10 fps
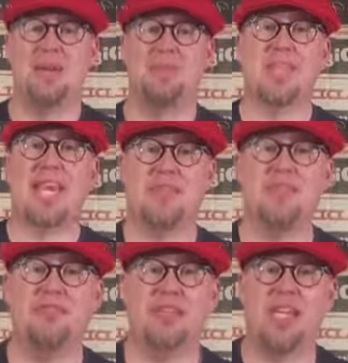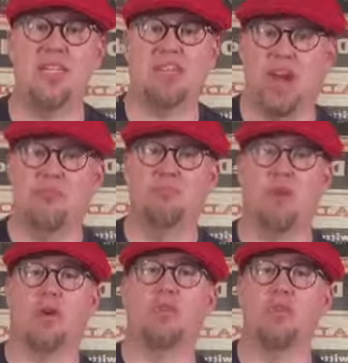Kevin Feige of
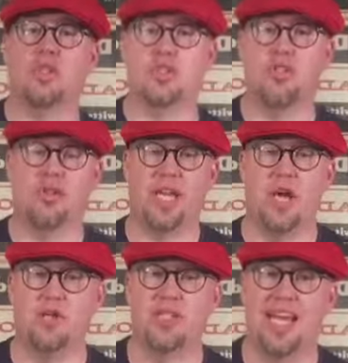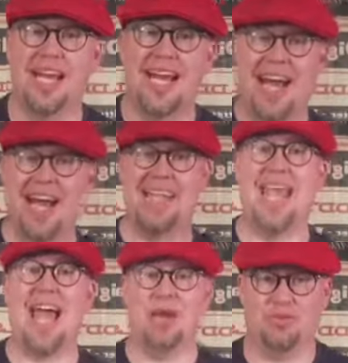Marvel Studios
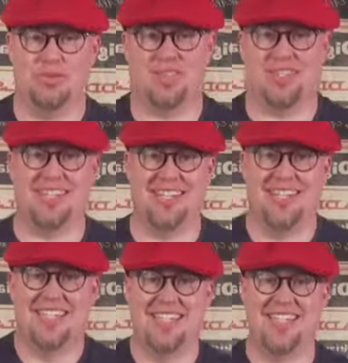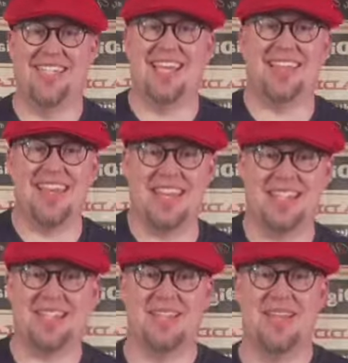announced, get
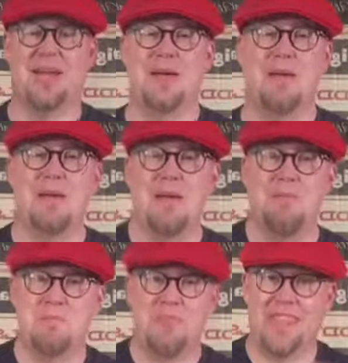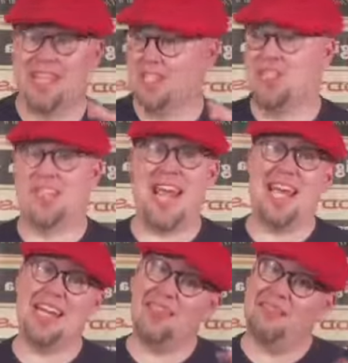this, that
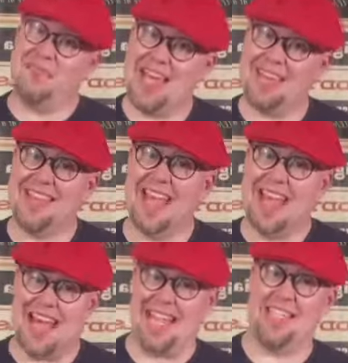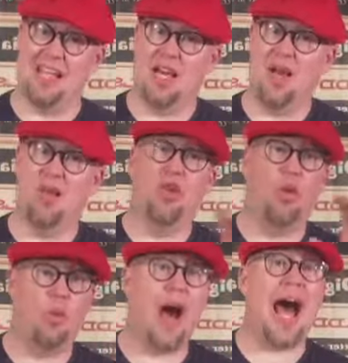Janet Van Dyne, the
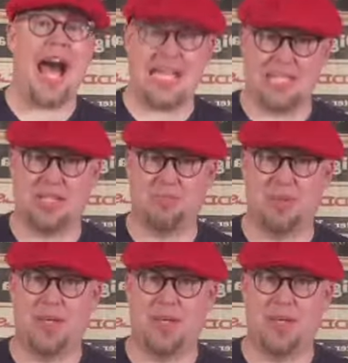Wasp,